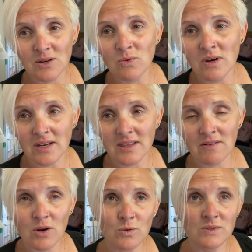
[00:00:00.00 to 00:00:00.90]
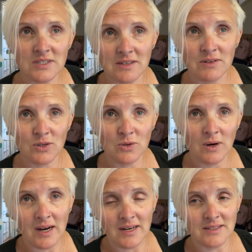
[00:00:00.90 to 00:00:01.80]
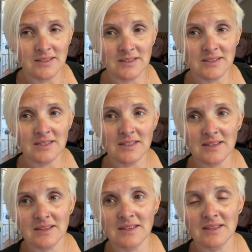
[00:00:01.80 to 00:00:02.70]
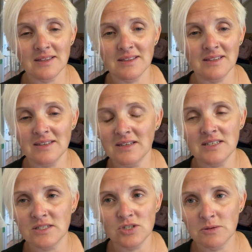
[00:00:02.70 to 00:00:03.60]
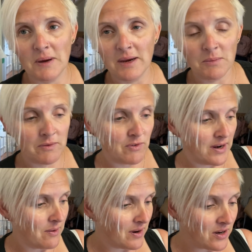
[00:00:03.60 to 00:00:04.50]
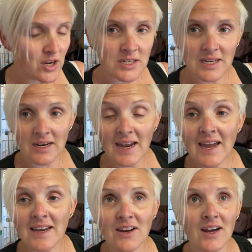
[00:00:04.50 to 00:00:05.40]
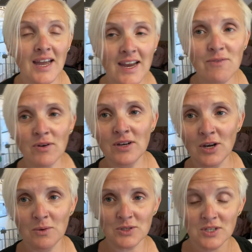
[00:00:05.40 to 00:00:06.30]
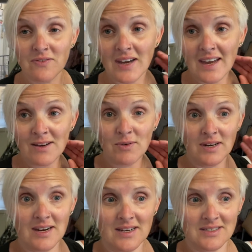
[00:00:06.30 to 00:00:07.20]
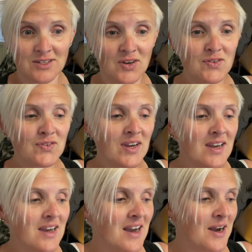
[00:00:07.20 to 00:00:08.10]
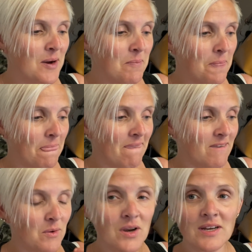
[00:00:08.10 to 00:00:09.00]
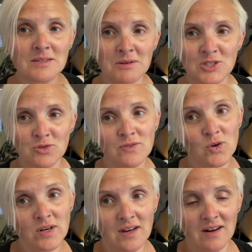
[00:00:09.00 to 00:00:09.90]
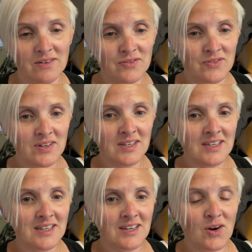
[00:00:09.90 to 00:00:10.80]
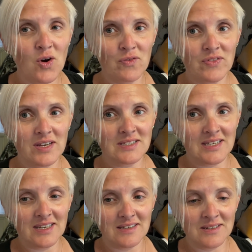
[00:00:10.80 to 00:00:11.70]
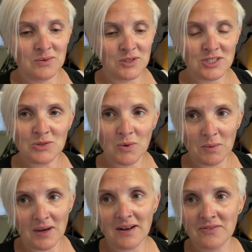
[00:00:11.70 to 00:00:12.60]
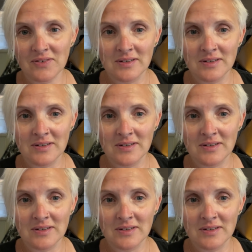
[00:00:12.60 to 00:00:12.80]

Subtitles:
all like their own cereal, and it's just a pain when they run out. I hate running low on stuff. I hate running out of stuff. So I like to make sure I've got enough of things in, which is why we have